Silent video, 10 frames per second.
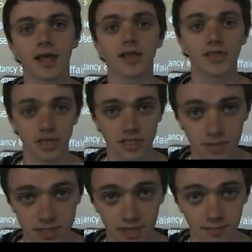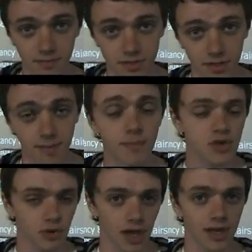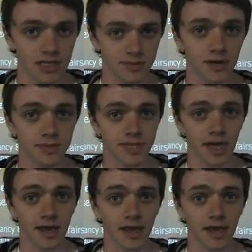legitimacy, so they're much more likely to be able to get